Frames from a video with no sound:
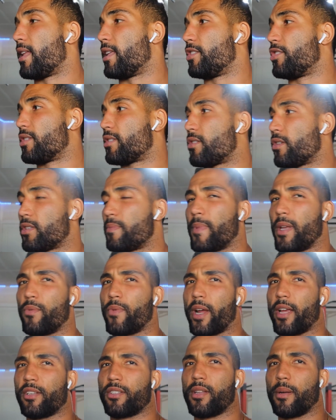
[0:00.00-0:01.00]
in just those
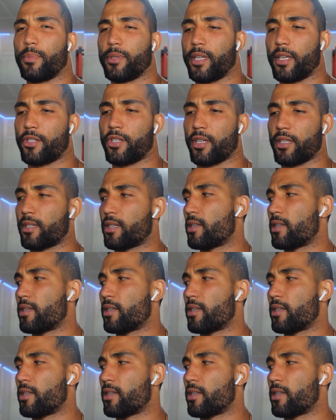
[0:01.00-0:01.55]
mid-range double digits.